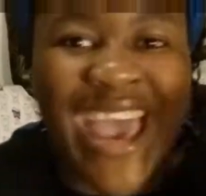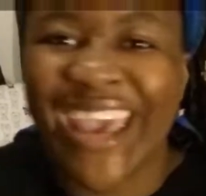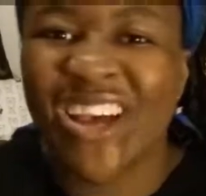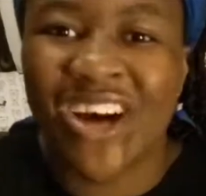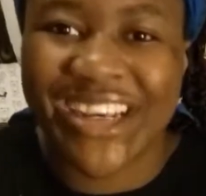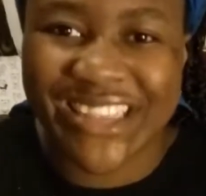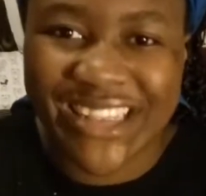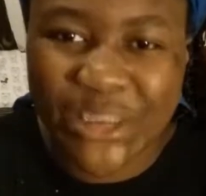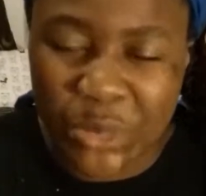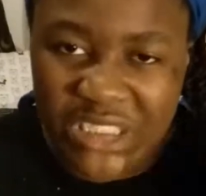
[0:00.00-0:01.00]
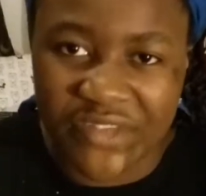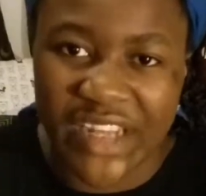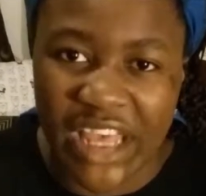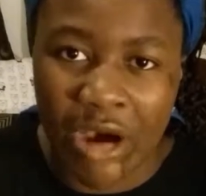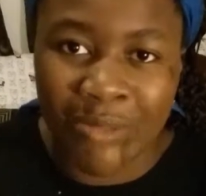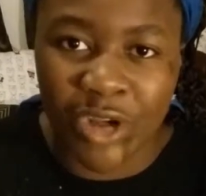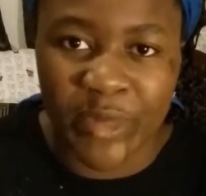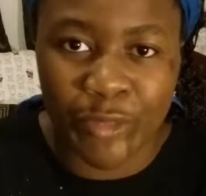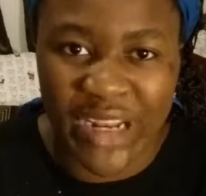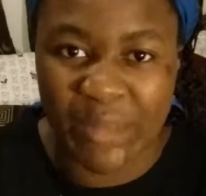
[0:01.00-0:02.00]
Hey guys, in this week's video, I'm gonna
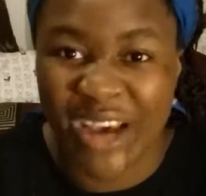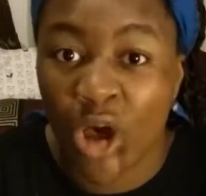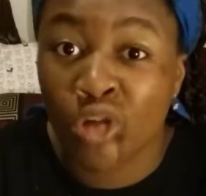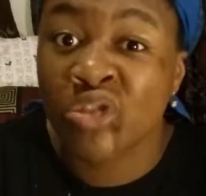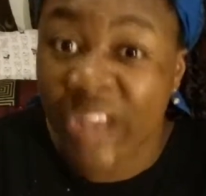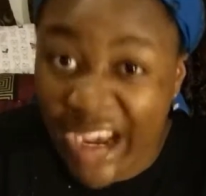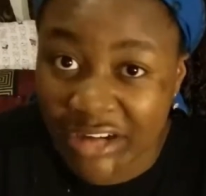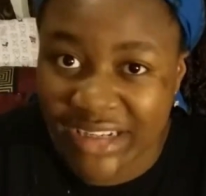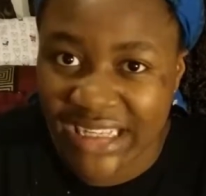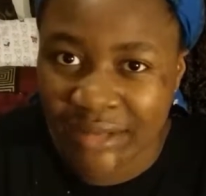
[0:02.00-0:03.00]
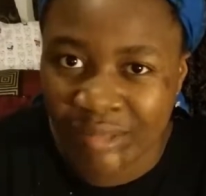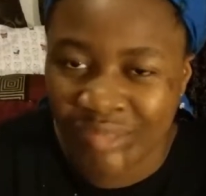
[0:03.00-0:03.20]
be reading my old diary.